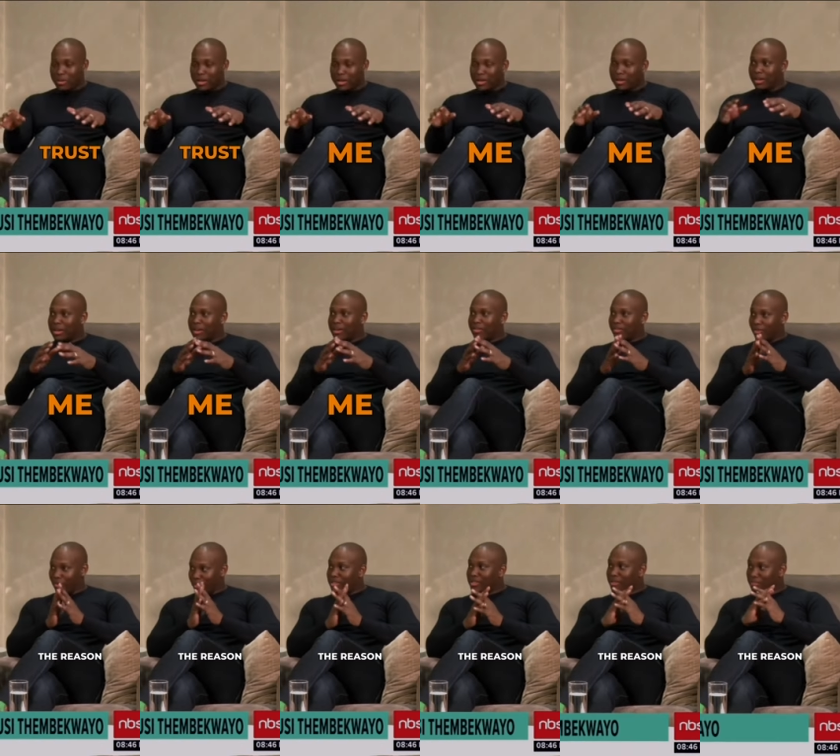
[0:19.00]
me,
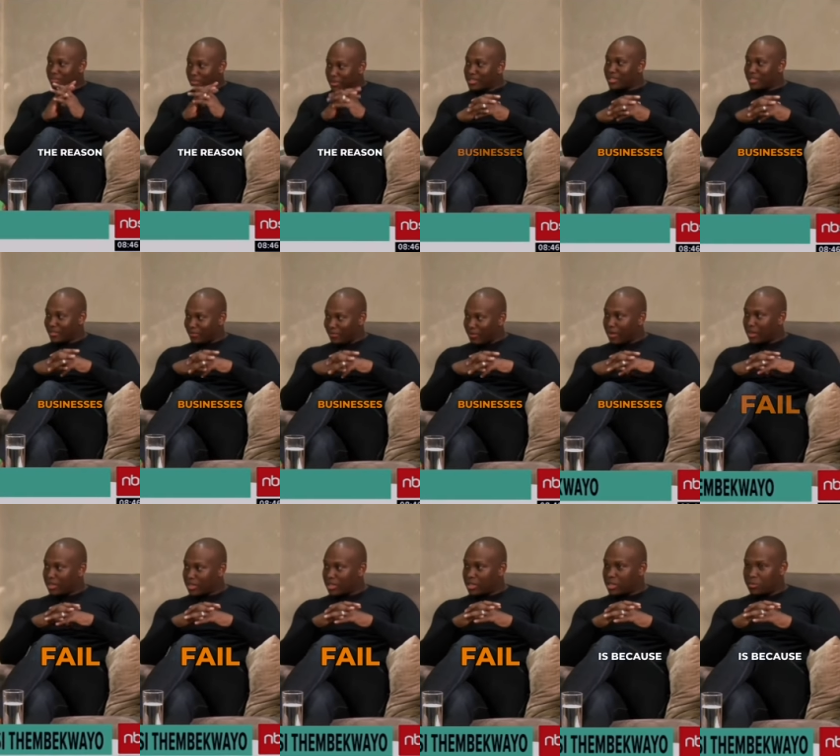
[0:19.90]
the reason businesses
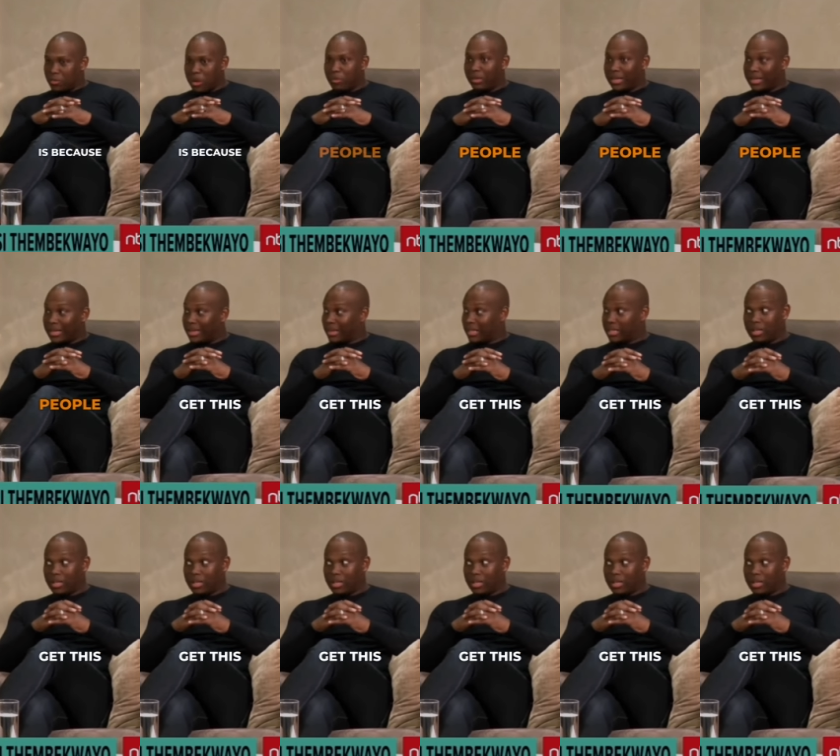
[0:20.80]
fail is because people get